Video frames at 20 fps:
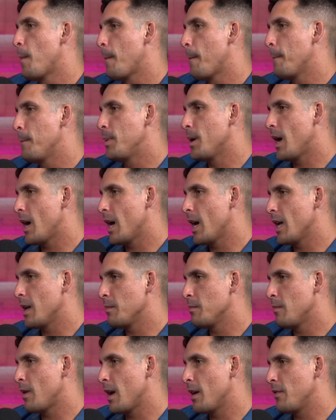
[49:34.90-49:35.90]

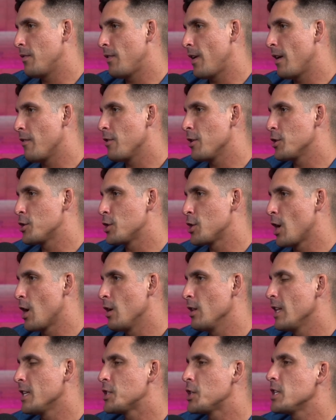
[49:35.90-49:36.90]
But my favorite
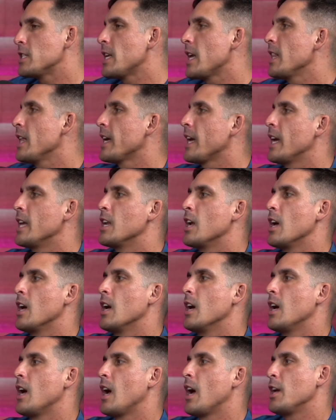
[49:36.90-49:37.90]
show, let's just say
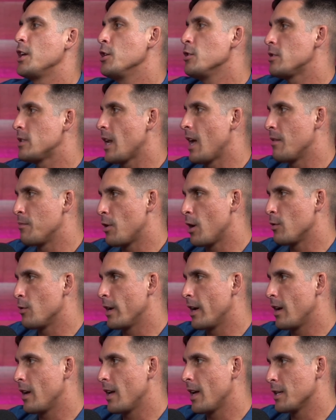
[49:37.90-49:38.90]
I used to have
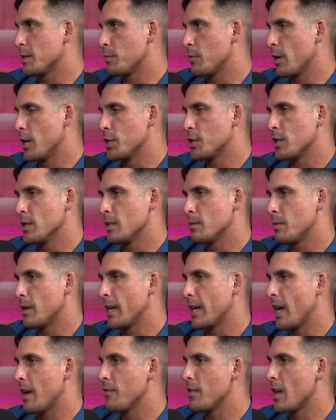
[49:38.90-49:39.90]
Broadway aspirations, but
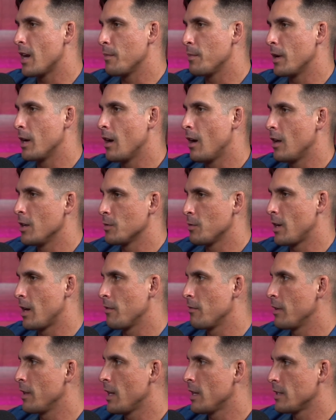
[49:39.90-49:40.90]
I gave that up in college when I
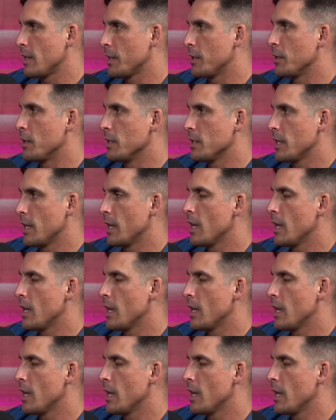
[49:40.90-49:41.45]
realized I couldn't sing.